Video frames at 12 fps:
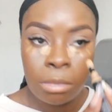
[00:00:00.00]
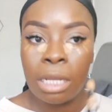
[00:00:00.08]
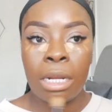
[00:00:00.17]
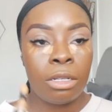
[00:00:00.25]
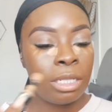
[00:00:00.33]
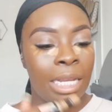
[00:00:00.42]

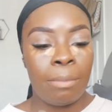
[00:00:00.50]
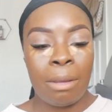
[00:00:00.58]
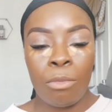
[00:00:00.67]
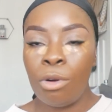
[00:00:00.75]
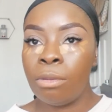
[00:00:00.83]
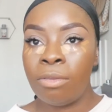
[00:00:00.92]
then I'll just add a
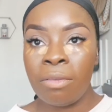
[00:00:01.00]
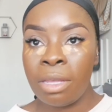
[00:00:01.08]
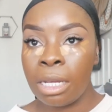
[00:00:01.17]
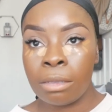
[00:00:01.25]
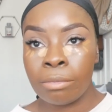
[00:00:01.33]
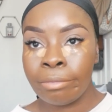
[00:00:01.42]
bit more of
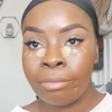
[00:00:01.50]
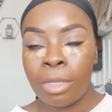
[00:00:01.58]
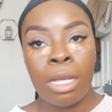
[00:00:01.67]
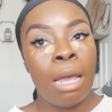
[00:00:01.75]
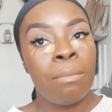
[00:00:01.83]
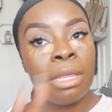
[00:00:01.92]
everything.
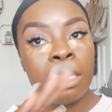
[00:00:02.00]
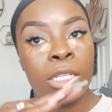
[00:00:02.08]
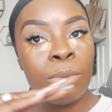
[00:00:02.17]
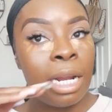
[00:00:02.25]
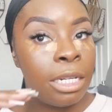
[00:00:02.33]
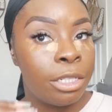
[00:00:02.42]
But this
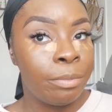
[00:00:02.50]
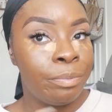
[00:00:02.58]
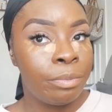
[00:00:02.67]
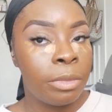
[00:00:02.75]
is what I do.